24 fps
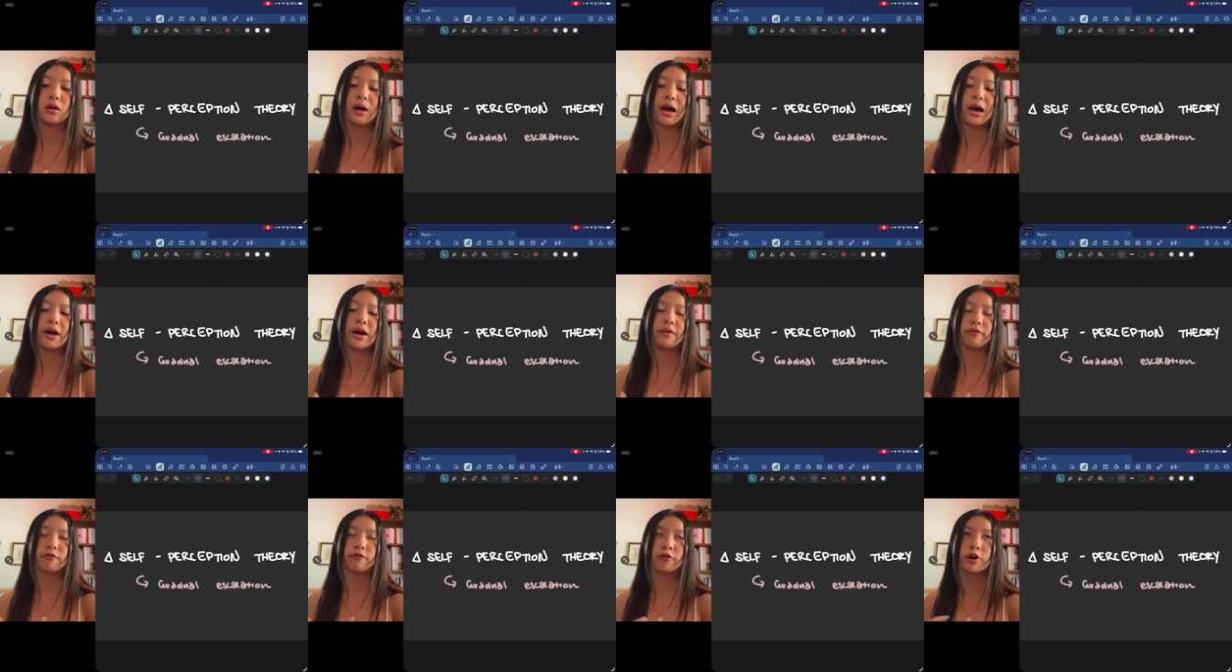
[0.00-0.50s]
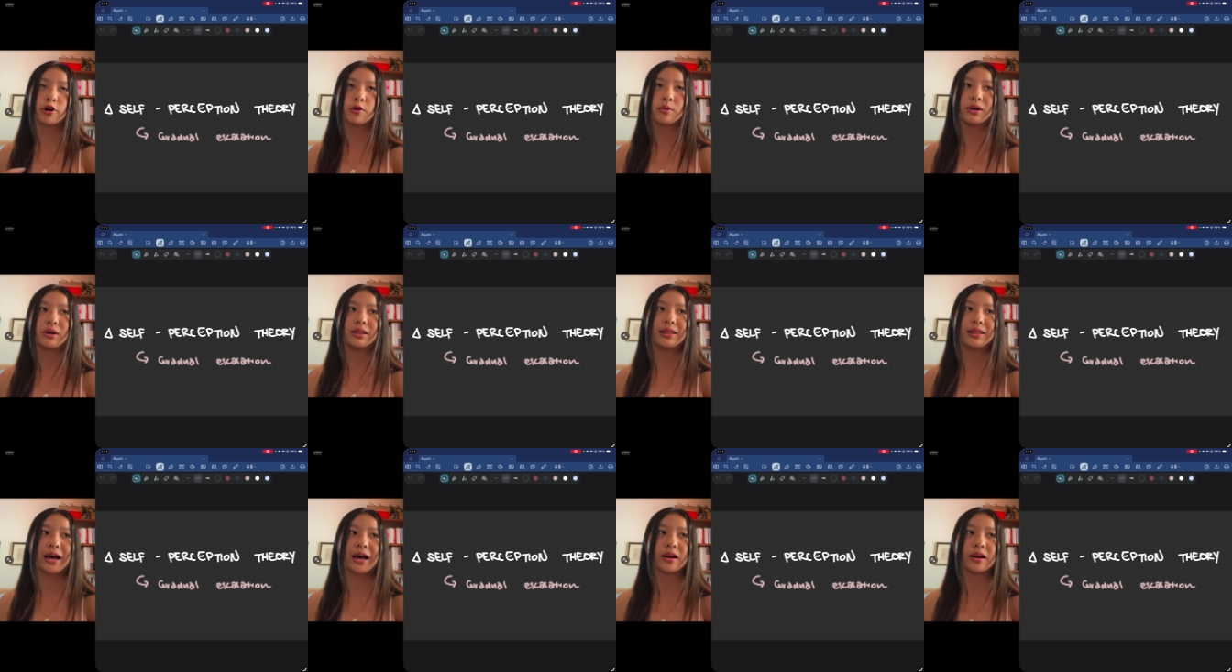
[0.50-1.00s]
and
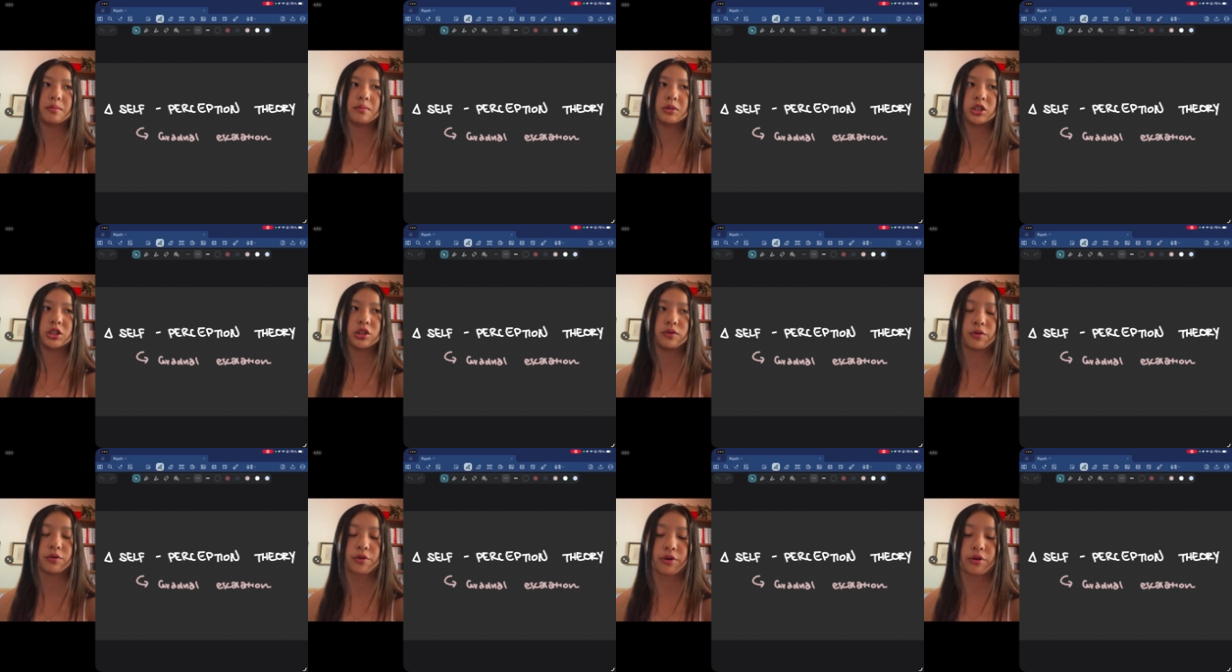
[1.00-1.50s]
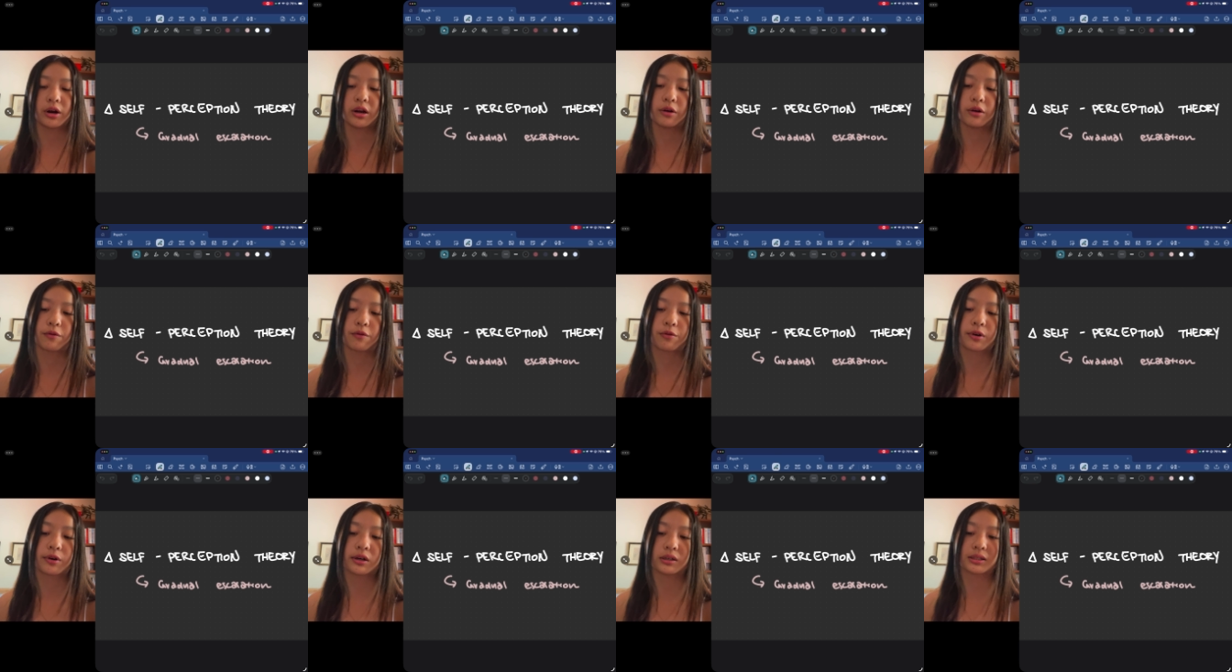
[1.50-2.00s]
ruin that image you've created
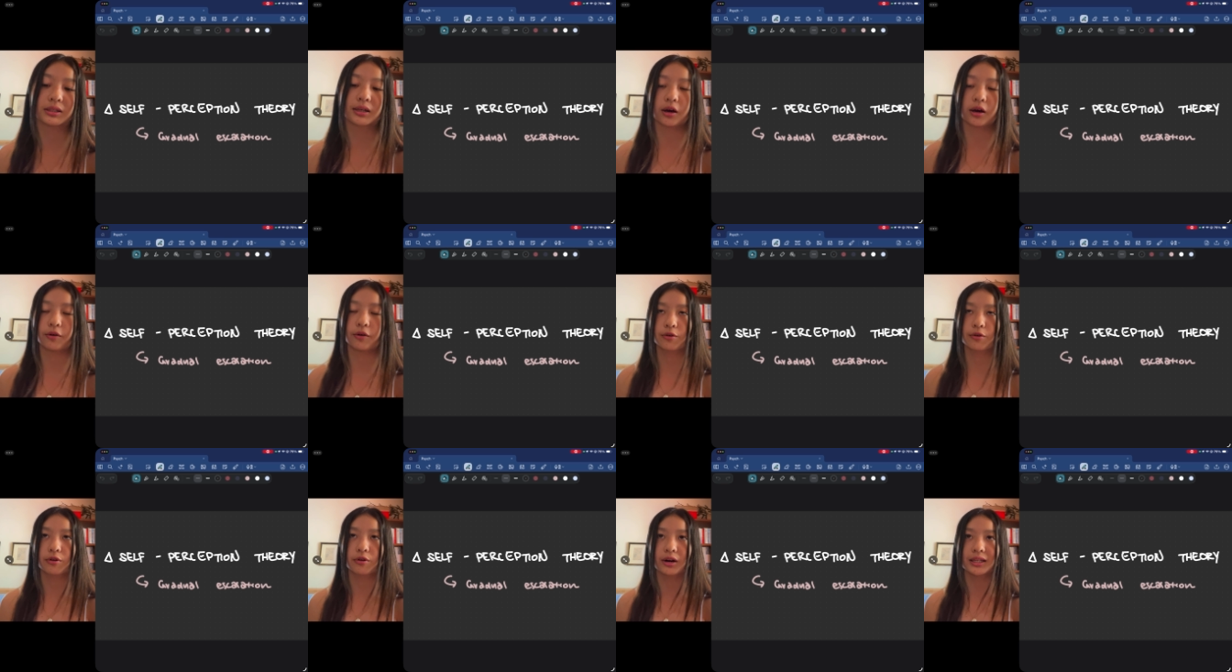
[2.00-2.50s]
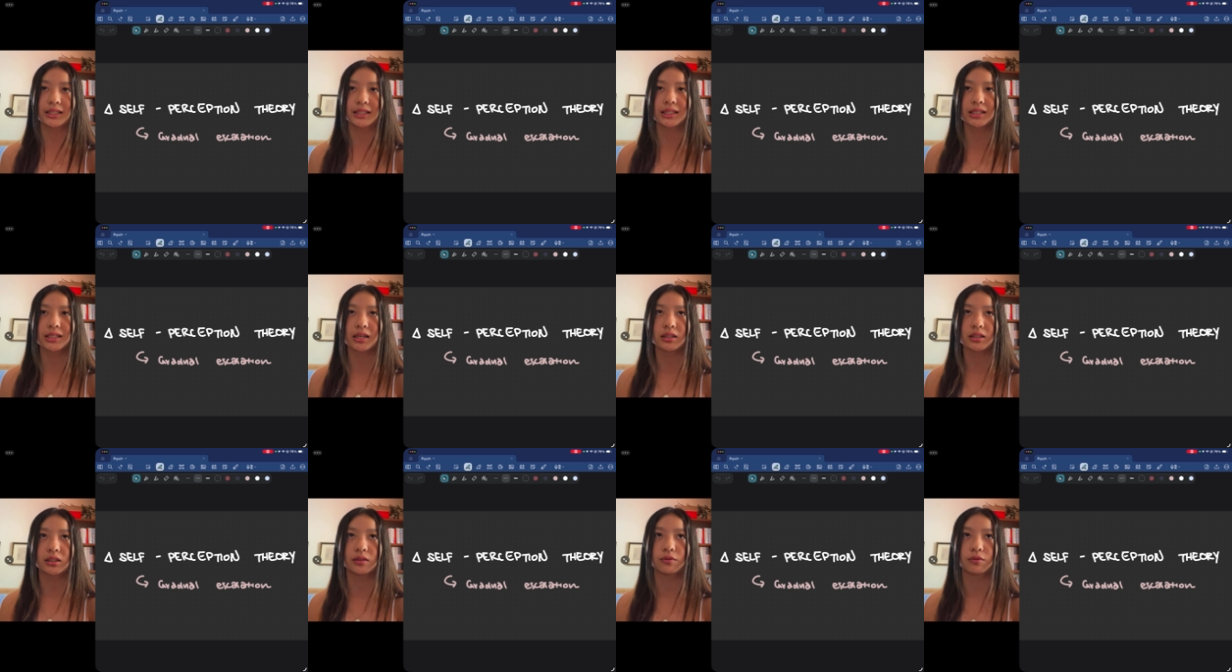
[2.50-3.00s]
for yourself creates a
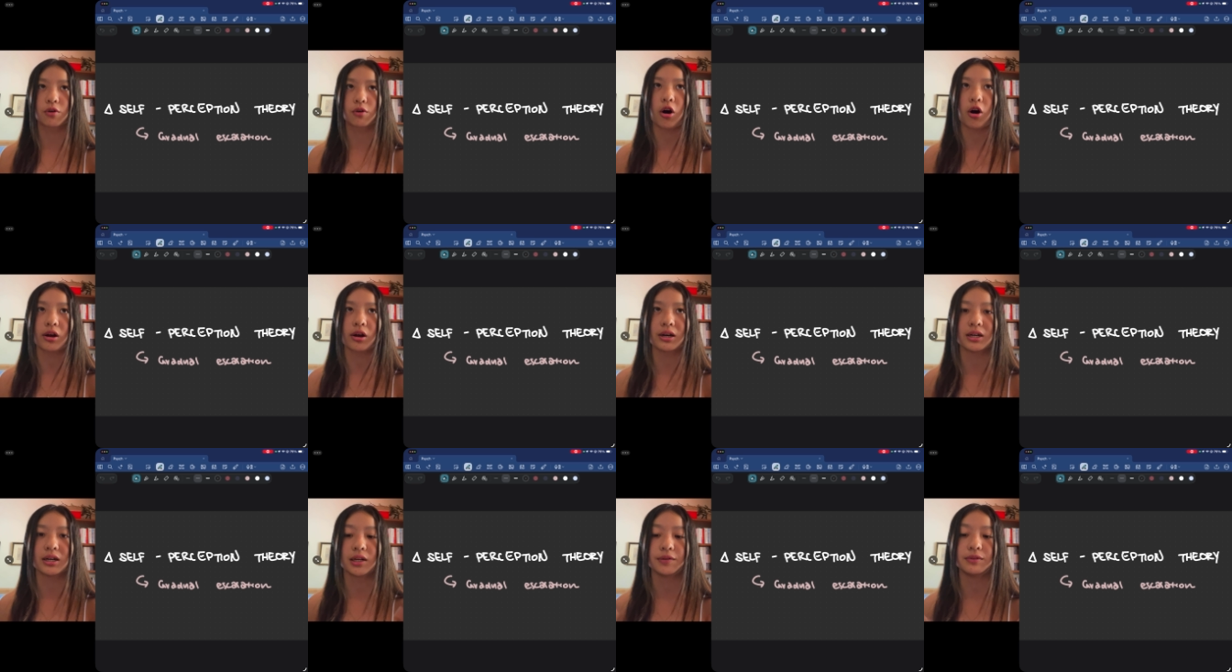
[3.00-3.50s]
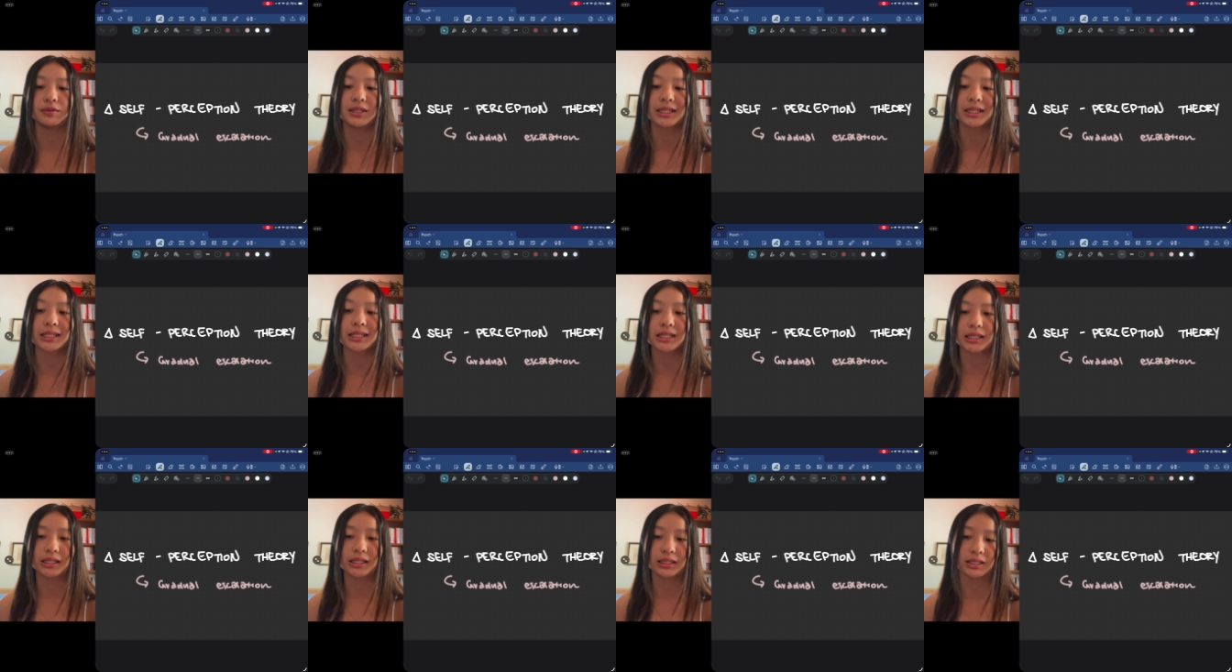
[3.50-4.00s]
sense of cognitive
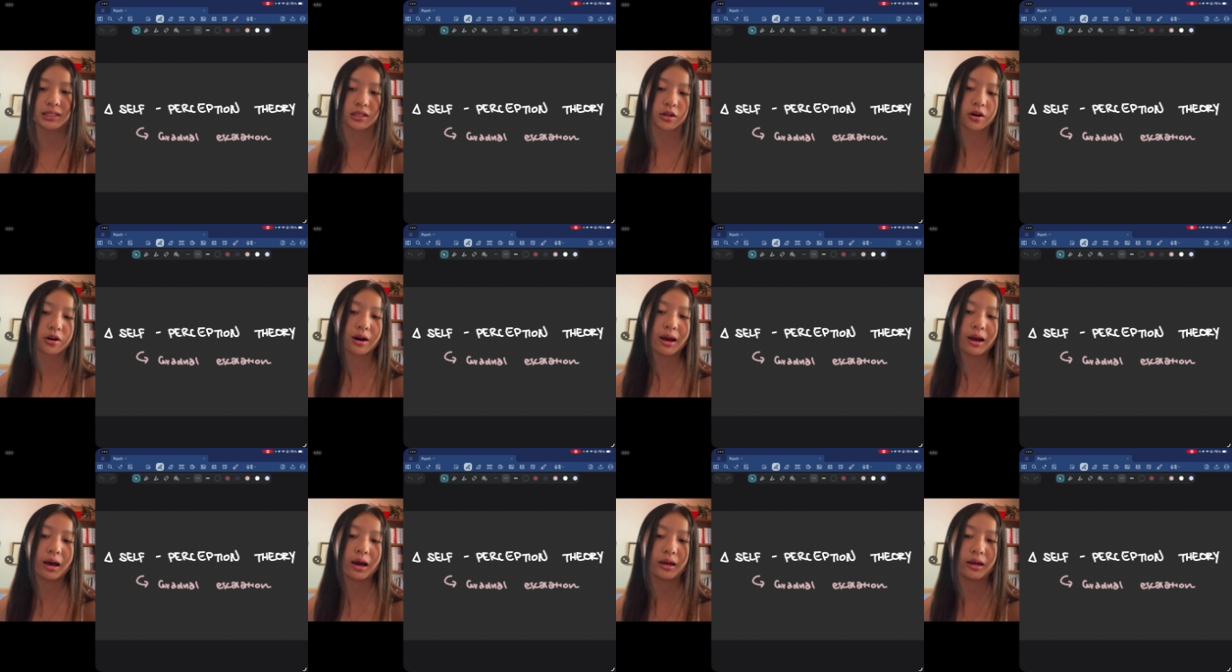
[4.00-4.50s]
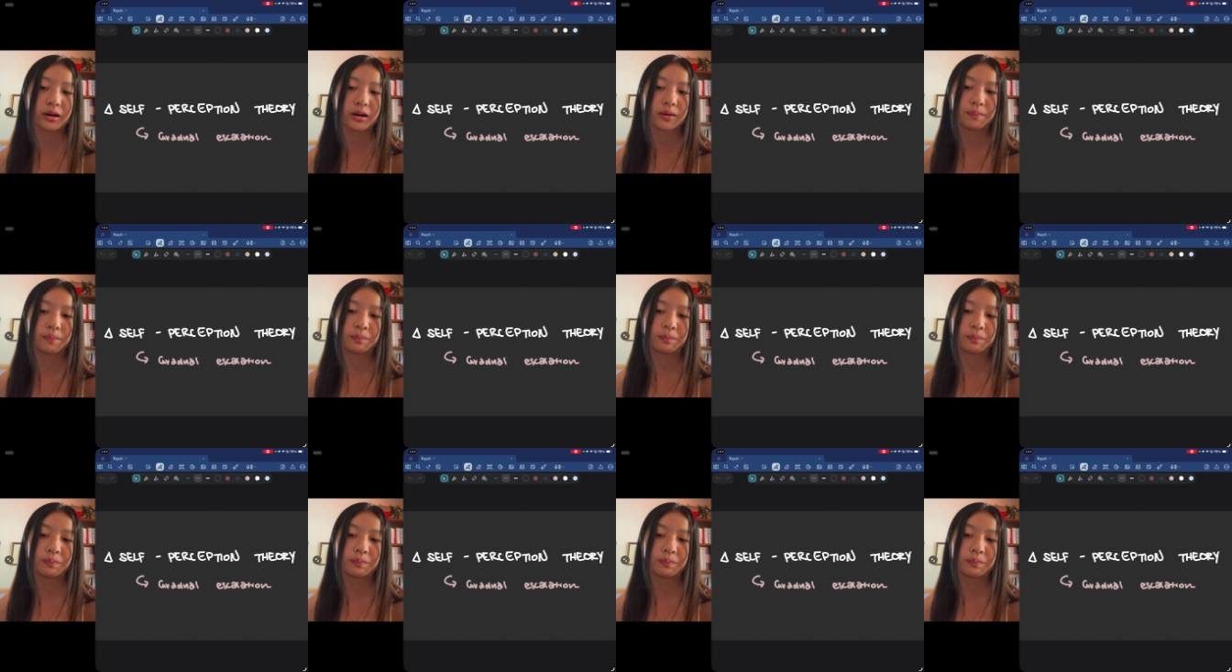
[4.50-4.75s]
dissonance in your head.